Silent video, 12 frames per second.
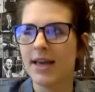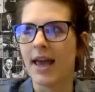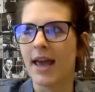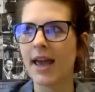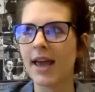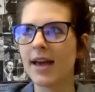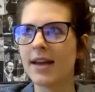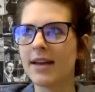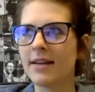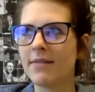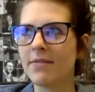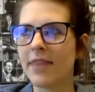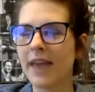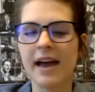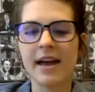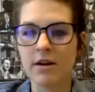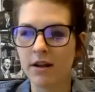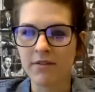And that,
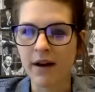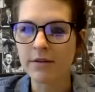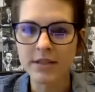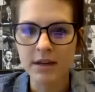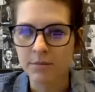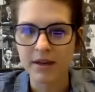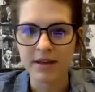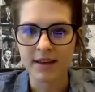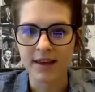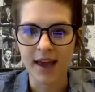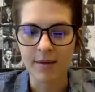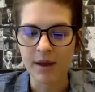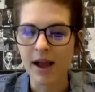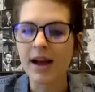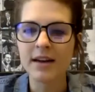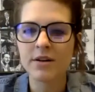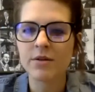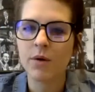and if I was going to play the game, like I
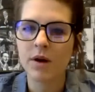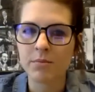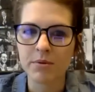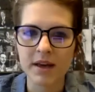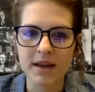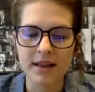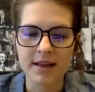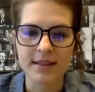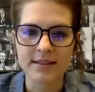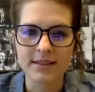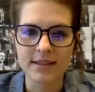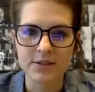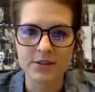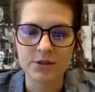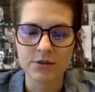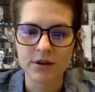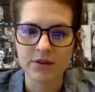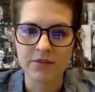didn't want to play like the sell
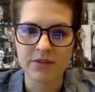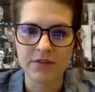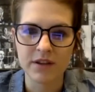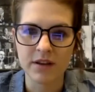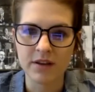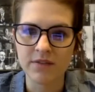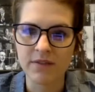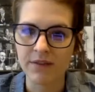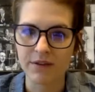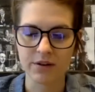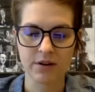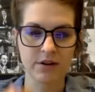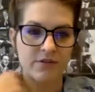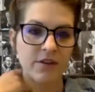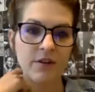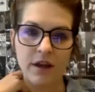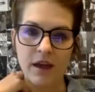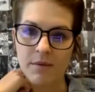two hundred fifty dollars, five hundred dollars
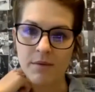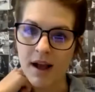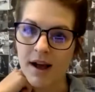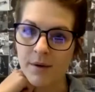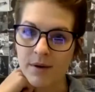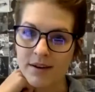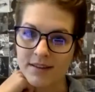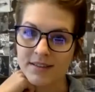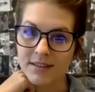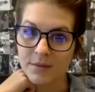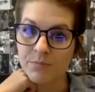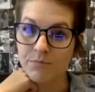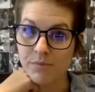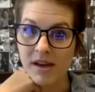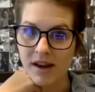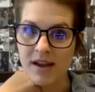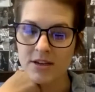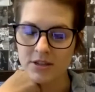funnel game. Like I wanted to be an
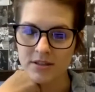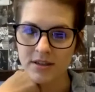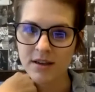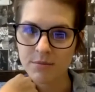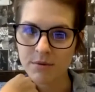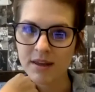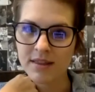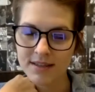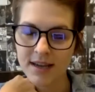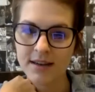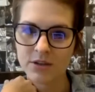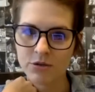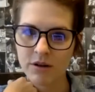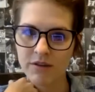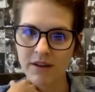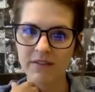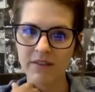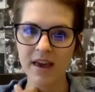agency and play the ten to
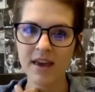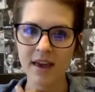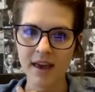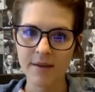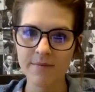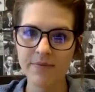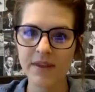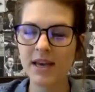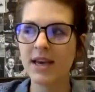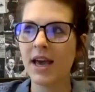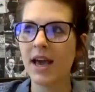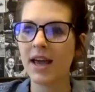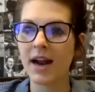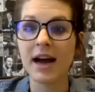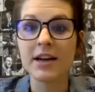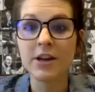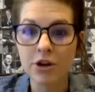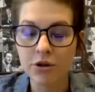twenty-five K game. And
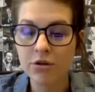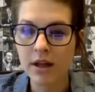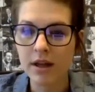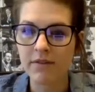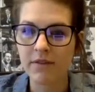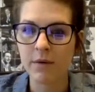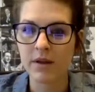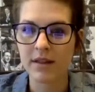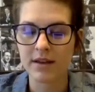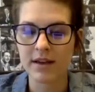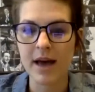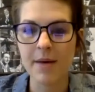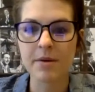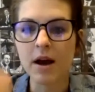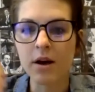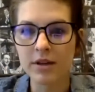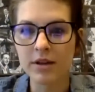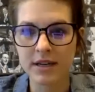I knew that if I wanted that to happen,
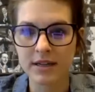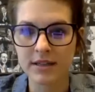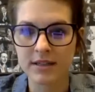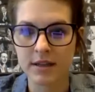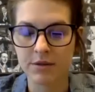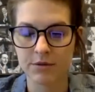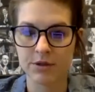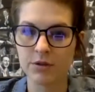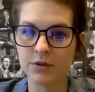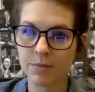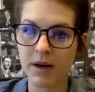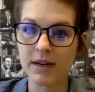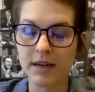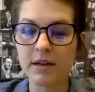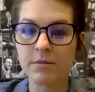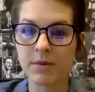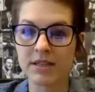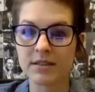not only did I need stellar results, but I
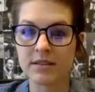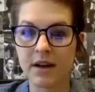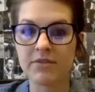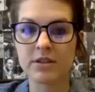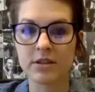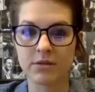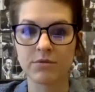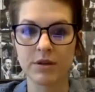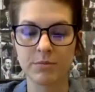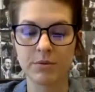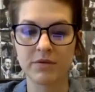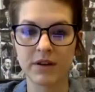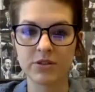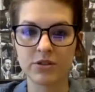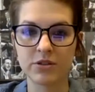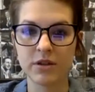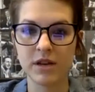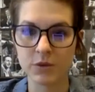needed my stuff to look really
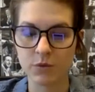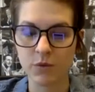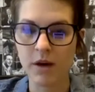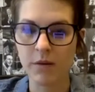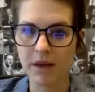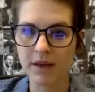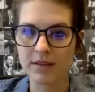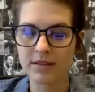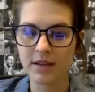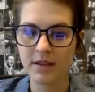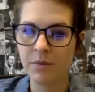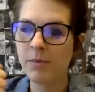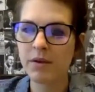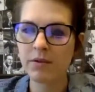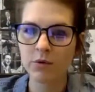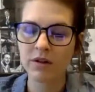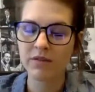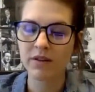professional as well. Because if people have
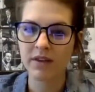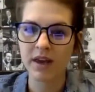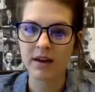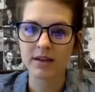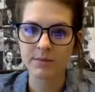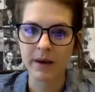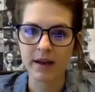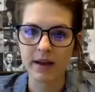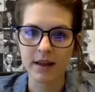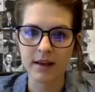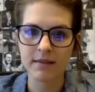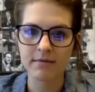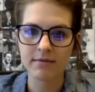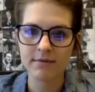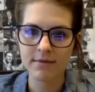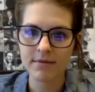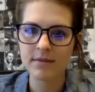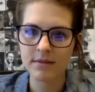twenty-five K to spend, like
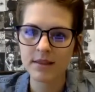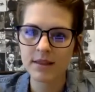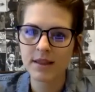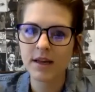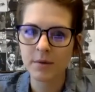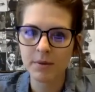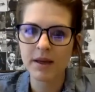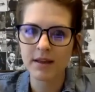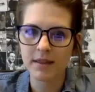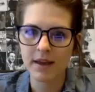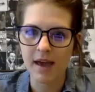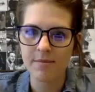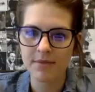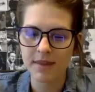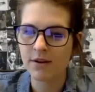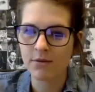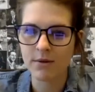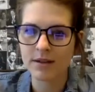they're playing the game. They
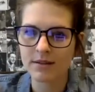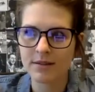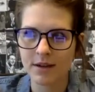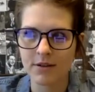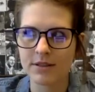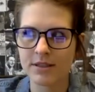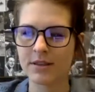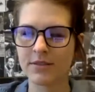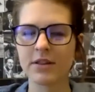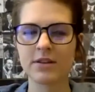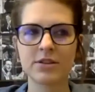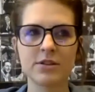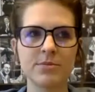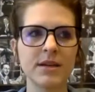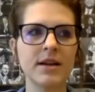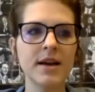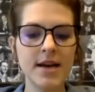don't want, they don't want stuff that looks stupid.